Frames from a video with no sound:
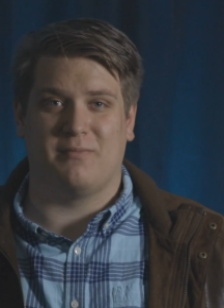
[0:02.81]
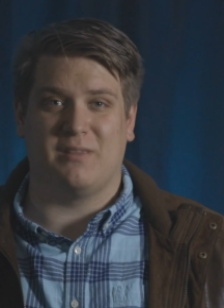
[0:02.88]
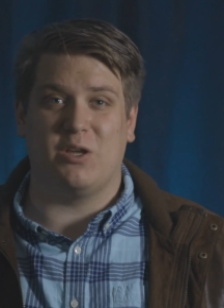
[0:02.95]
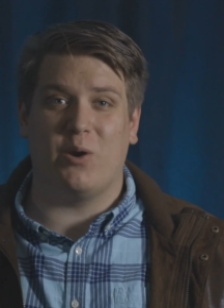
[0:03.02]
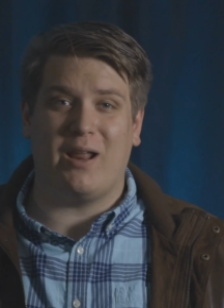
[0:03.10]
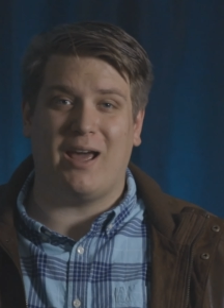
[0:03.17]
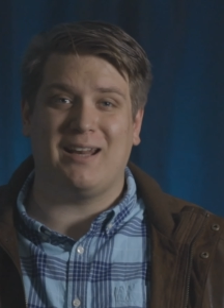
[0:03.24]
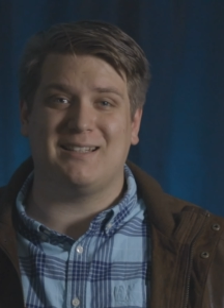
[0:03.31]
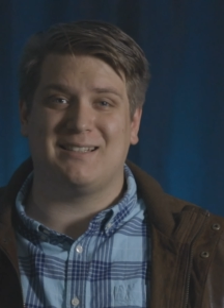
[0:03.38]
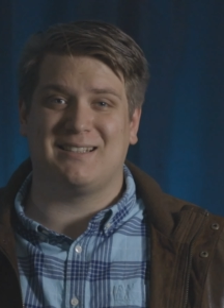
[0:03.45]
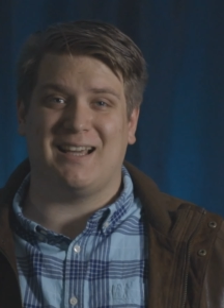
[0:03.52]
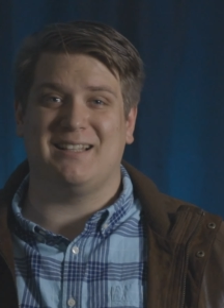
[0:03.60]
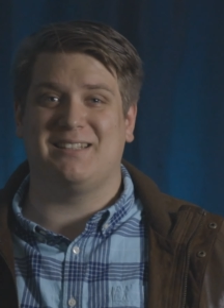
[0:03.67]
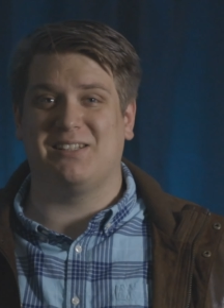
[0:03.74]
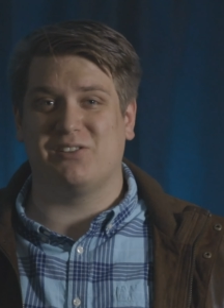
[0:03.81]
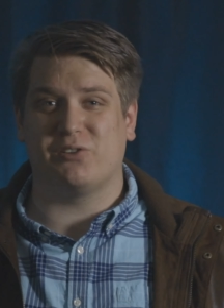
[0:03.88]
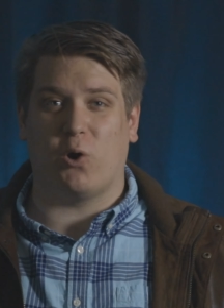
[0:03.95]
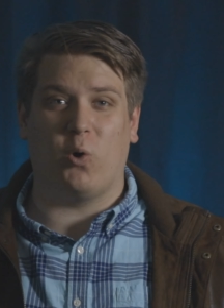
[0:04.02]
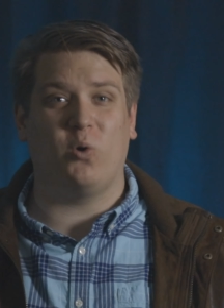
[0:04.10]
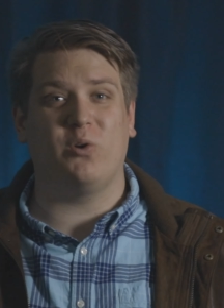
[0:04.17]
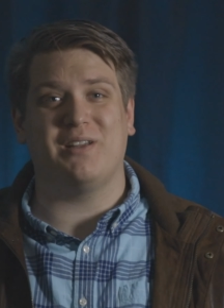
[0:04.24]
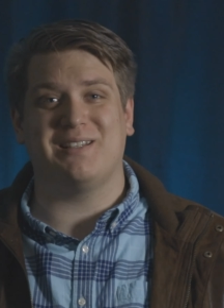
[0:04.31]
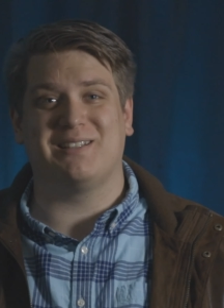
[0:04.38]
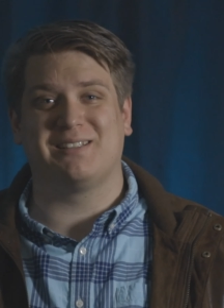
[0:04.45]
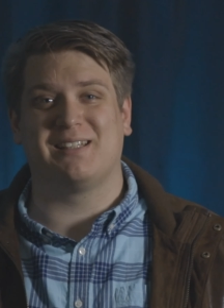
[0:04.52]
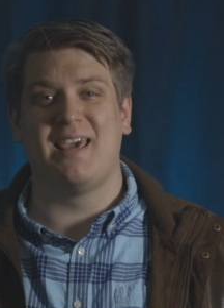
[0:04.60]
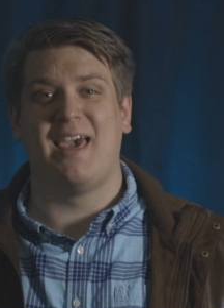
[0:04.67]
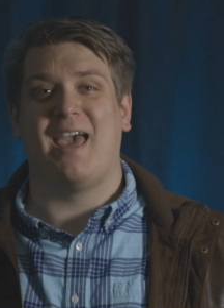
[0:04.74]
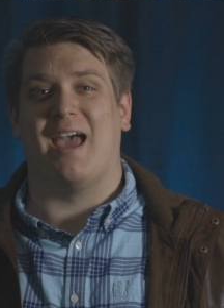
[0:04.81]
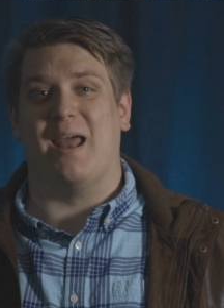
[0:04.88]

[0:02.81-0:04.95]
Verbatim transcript: the United States' oldest